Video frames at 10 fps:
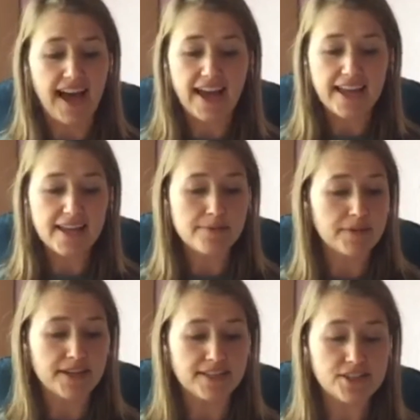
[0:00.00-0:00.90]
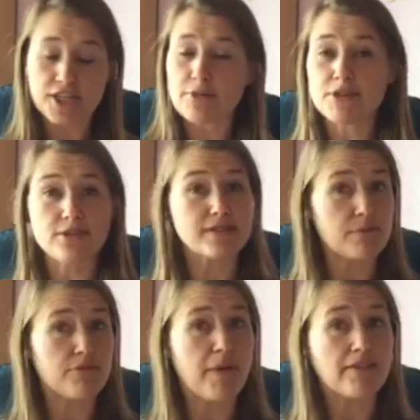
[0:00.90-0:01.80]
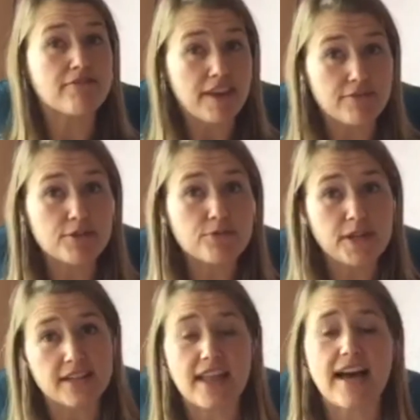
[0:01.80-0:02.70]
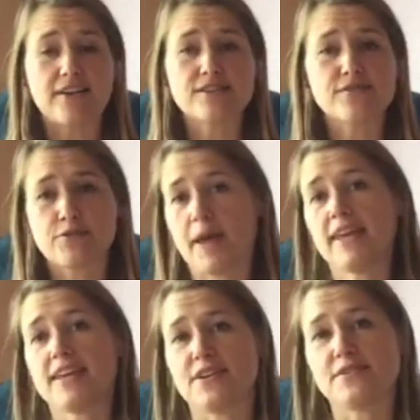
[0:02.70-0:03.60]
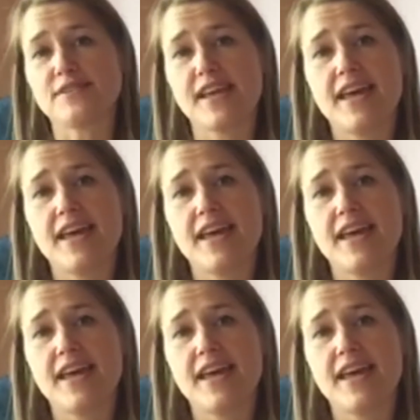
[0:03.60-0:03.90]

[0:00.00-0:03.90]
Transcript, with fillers: I am going to share with you some of my favorite read alouds for my kiddos.